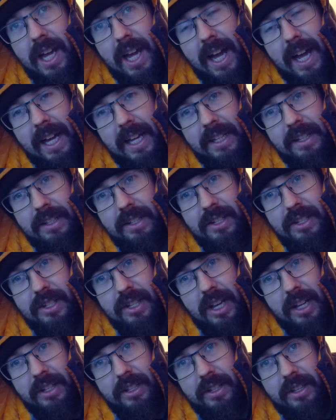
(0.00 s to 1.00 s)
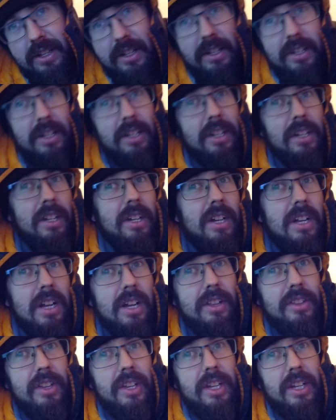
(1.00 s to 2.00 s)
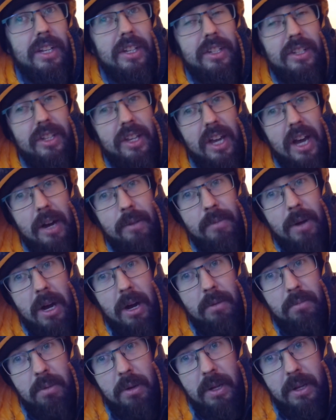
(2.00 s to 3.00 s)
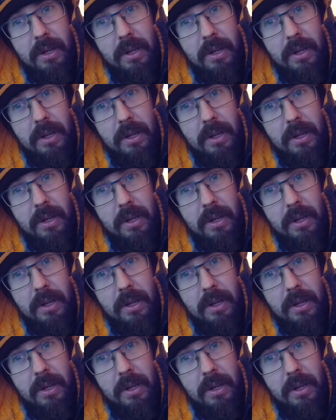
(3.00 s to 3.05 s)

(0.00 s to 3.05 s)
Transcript: and the sun, I think, has come up.